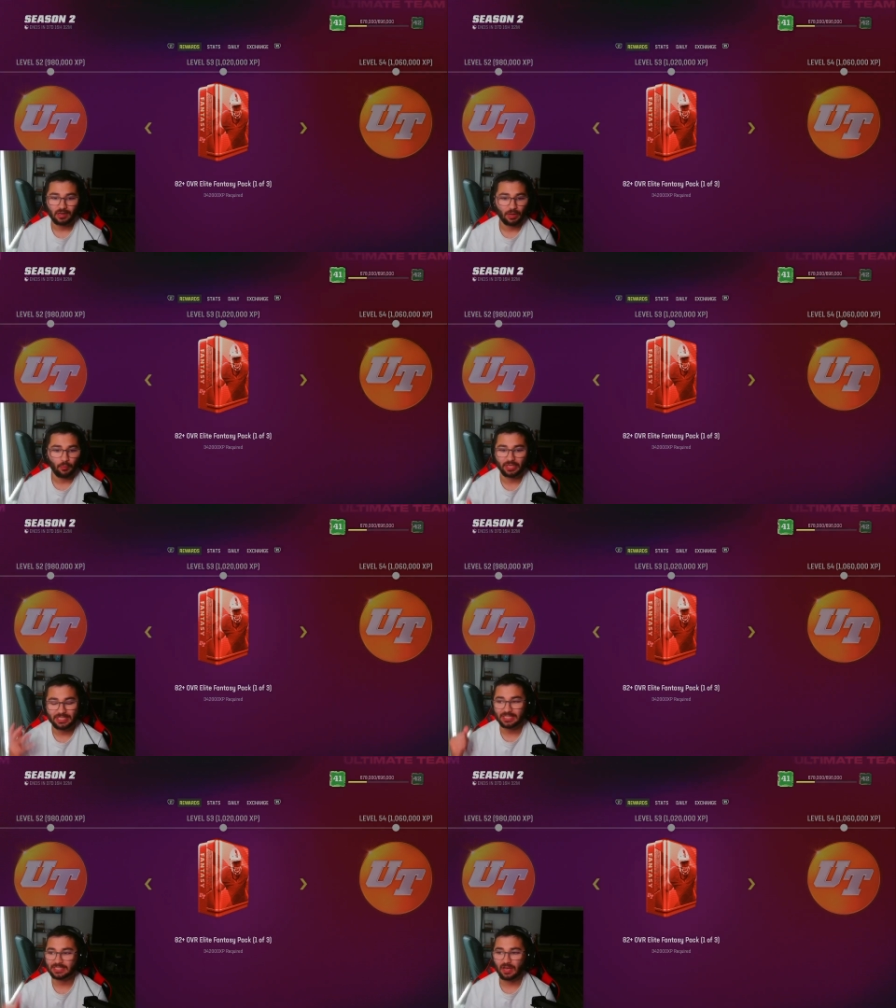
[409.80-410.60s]
We get
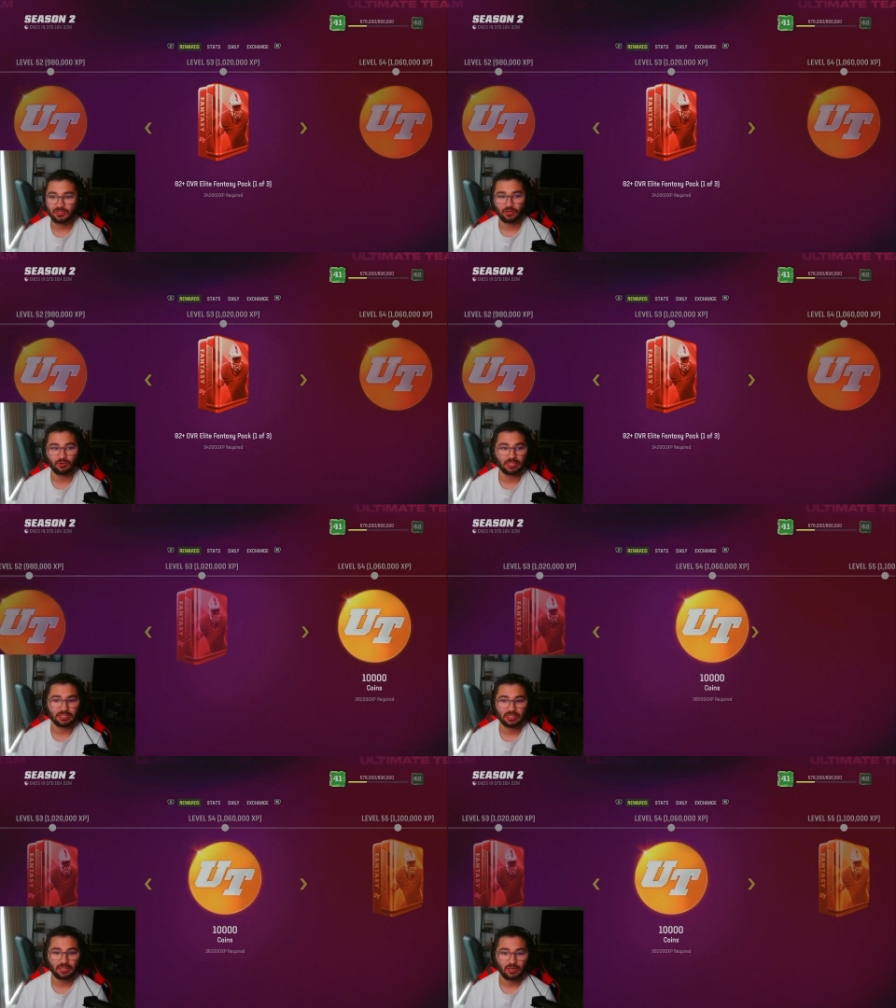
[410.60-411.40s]
6,000 coins.
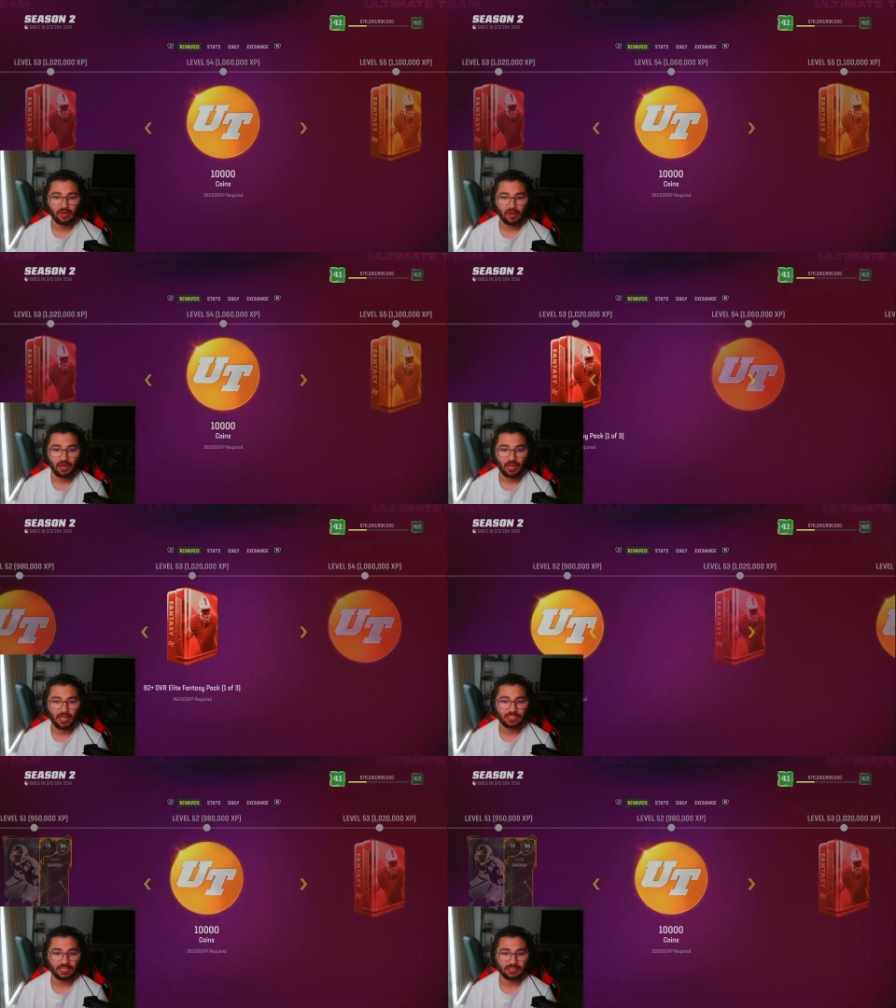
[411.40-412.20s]
And
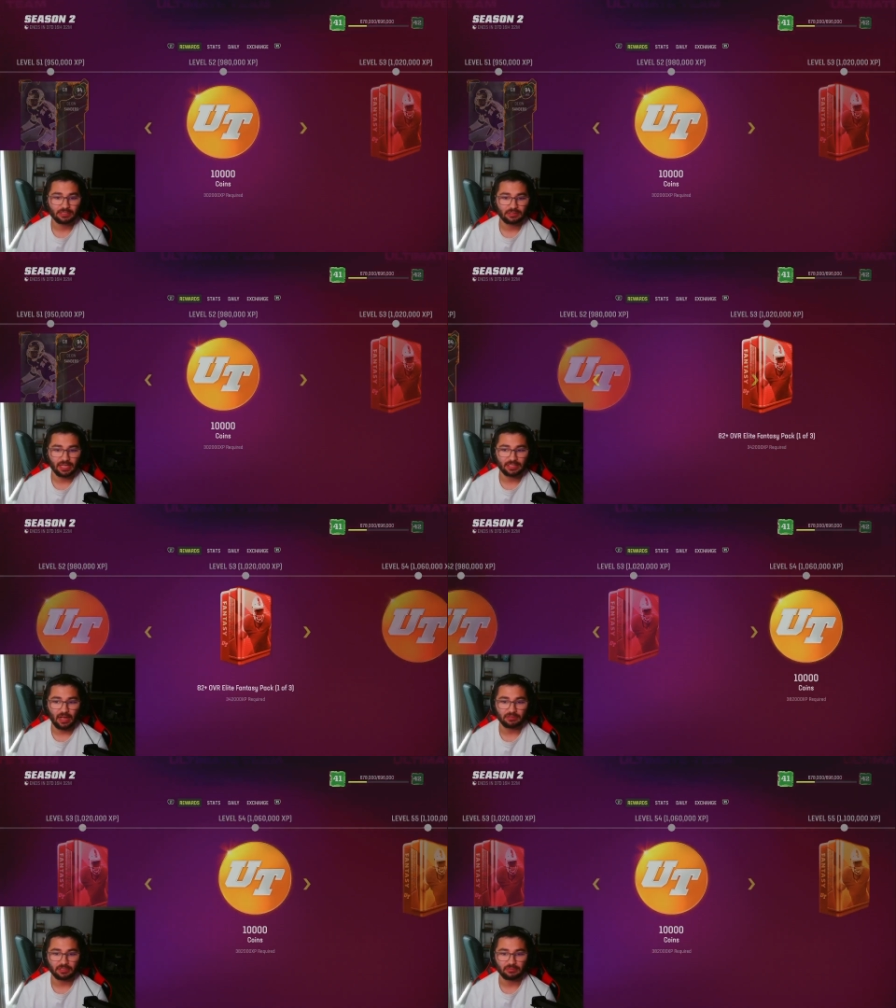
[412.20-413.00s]
it's like
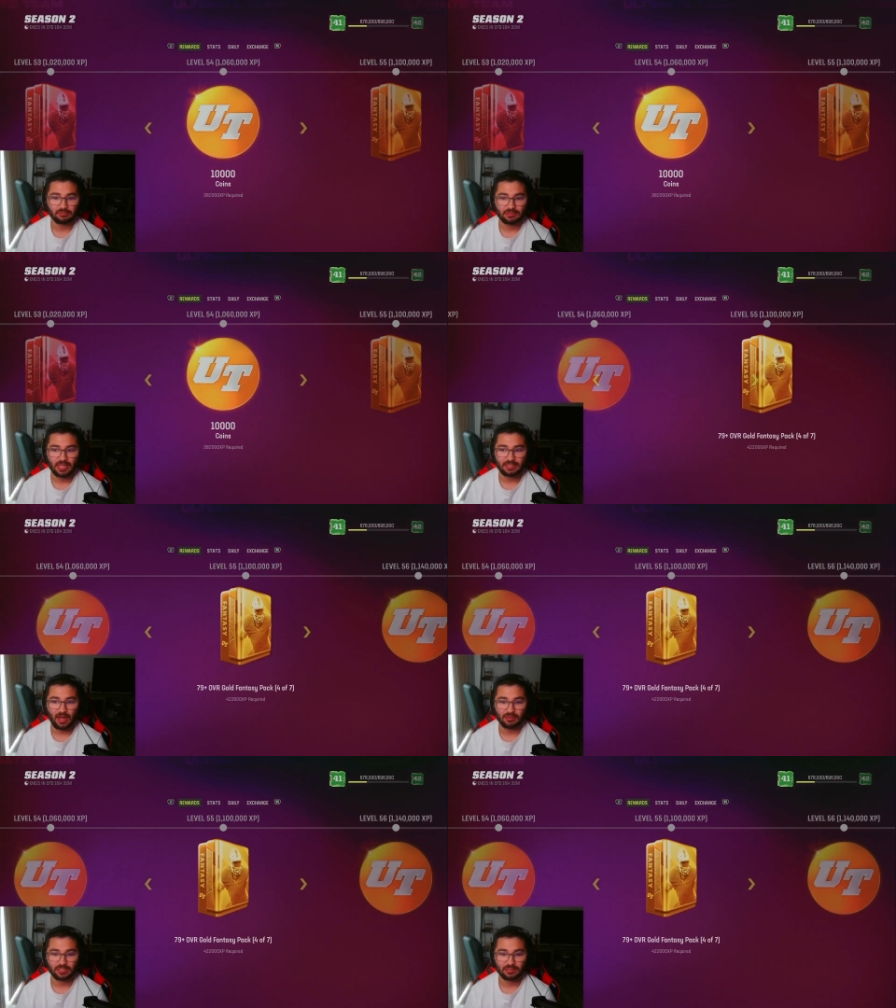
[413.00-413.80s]
10,000,
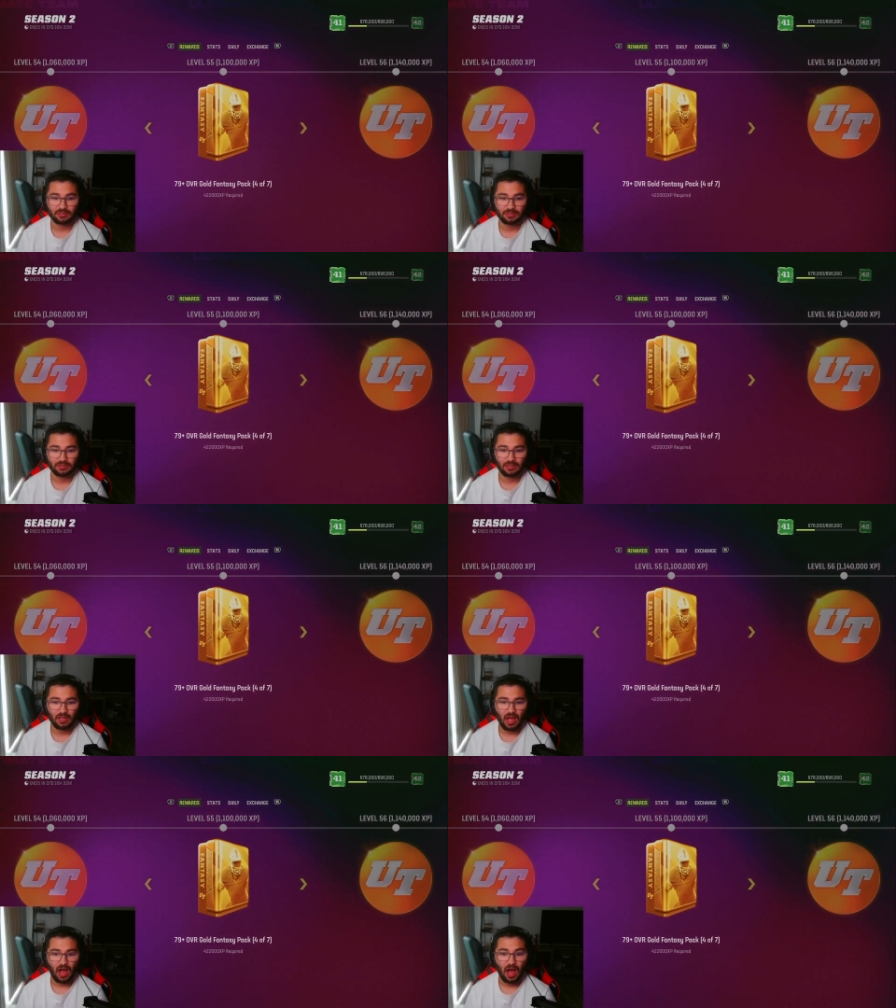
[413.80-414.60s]
10,000.
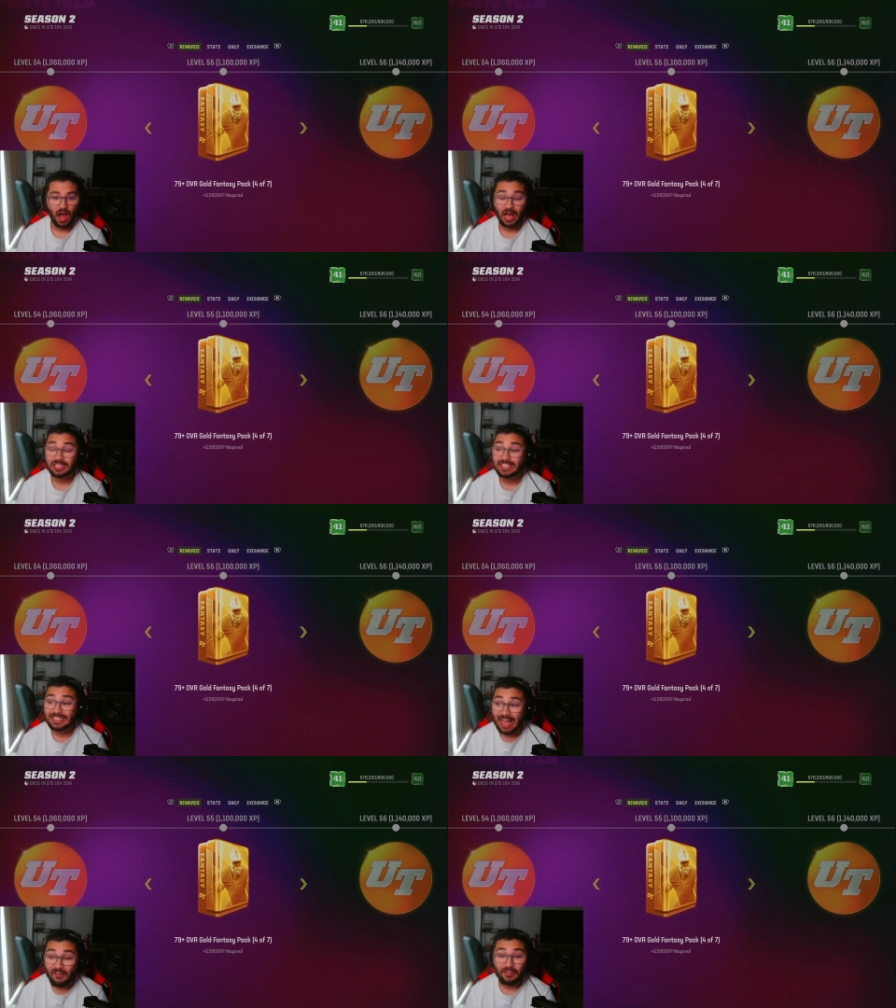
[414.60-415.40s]
A
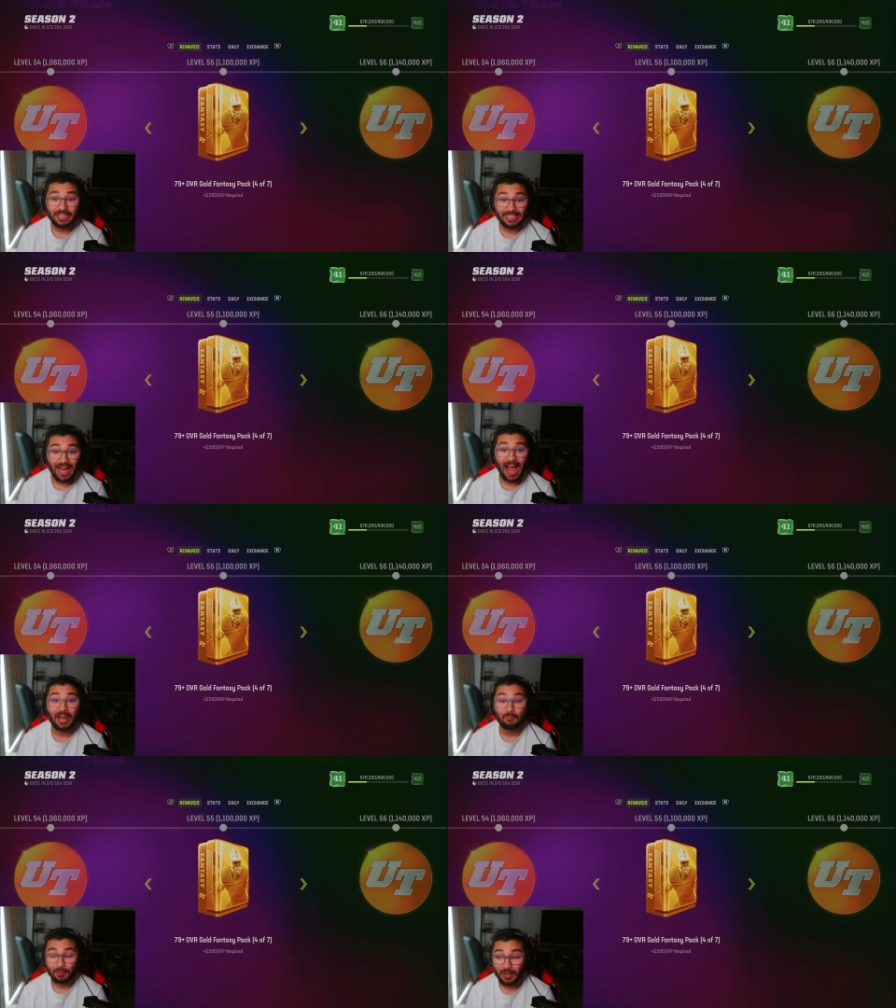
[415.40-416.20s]

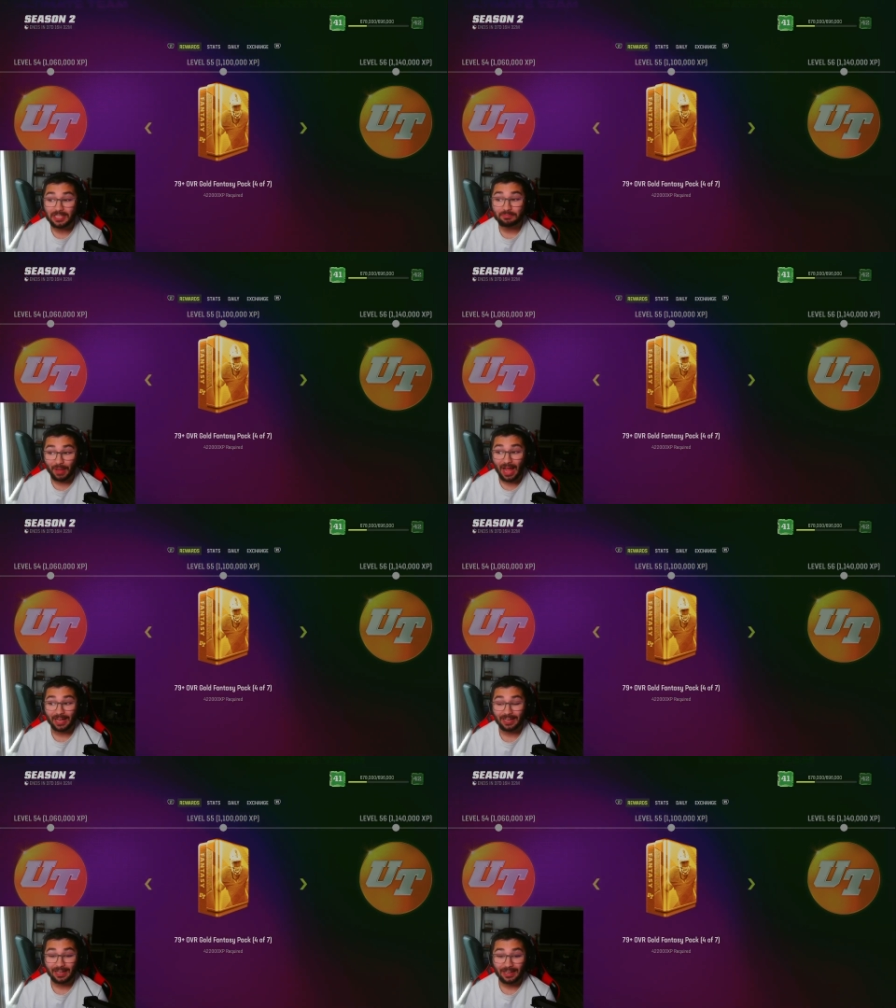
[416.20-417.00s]
79 plus pack.